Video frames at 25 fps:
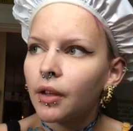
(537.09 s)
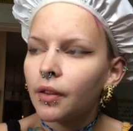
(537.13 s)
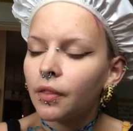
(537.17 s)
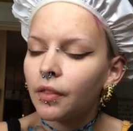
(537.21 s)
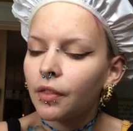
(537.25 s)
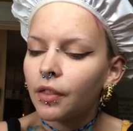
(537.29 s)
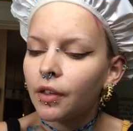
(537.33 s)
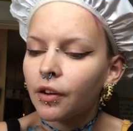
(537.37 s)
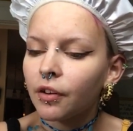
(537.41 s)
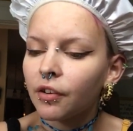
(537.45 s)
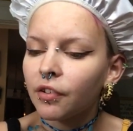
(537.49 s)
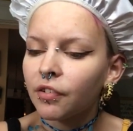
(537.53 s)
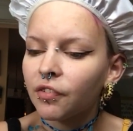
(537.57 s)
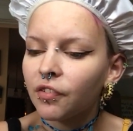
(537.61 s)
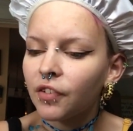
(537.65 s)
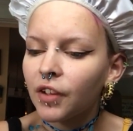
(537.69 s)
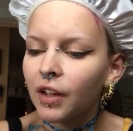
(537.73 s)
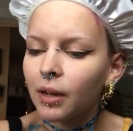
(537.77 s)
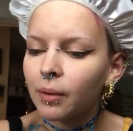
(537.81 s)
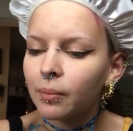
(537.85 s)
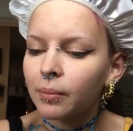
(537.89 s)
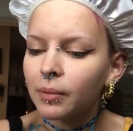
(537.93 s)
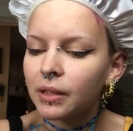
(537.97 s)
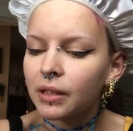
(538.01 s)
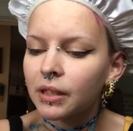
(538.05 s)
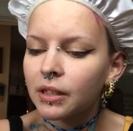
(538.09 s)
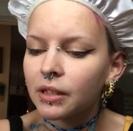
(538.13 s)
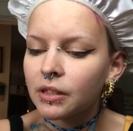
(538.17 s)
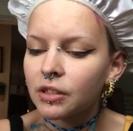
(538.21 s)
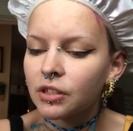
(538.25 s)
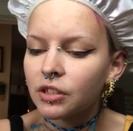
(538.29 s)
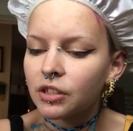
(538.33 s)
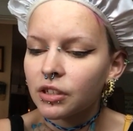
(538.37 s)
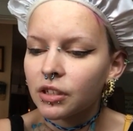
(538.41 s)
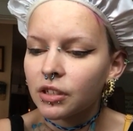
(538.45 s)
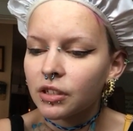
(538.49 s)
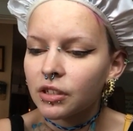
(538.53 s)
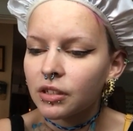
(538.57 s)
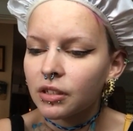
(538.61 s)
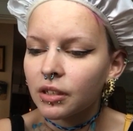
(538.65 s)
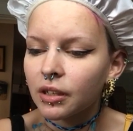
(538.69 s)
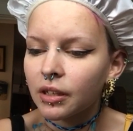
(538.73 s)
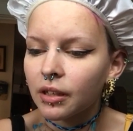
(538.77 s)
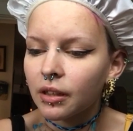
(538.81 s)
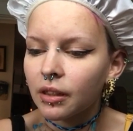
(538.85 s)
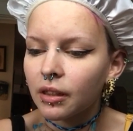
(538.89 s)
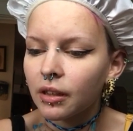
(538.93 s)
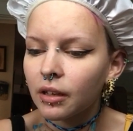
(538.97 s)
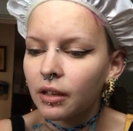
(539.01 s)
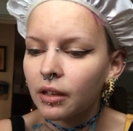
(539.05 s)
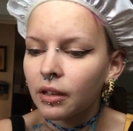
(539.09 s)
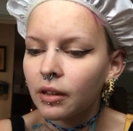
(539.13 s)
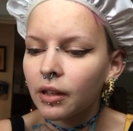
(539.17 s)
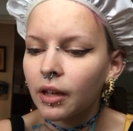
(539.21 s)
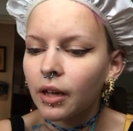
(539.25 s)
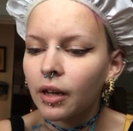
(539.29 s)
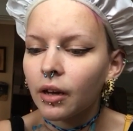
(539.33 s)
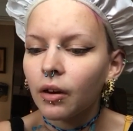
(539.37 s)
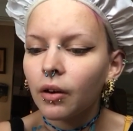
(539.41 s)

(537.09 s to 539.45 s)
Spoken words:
their family is just, like, thinking that,